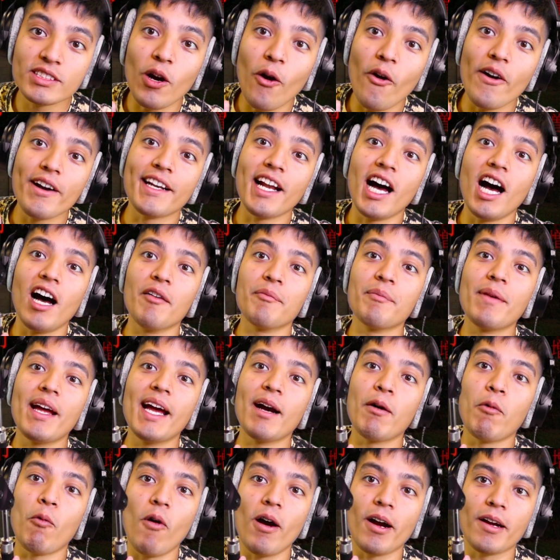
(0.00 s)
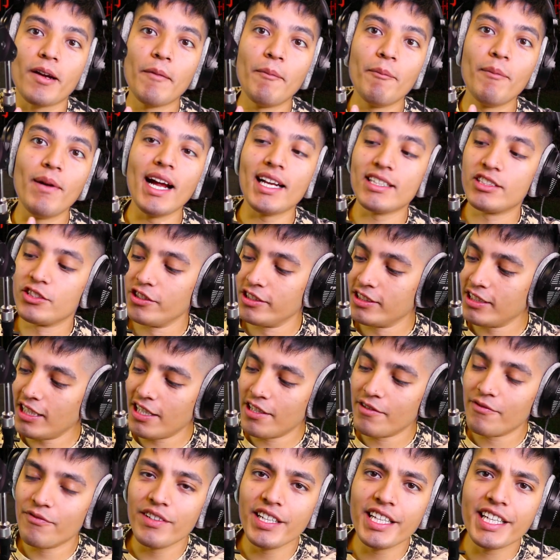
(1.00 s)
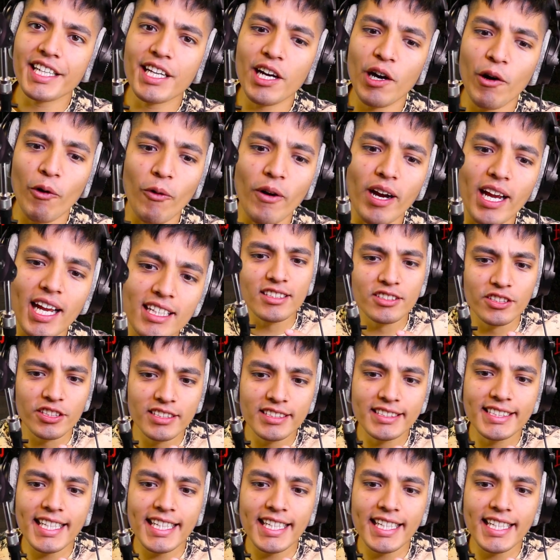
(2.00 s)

what's going on, man? Welcome back to another video, and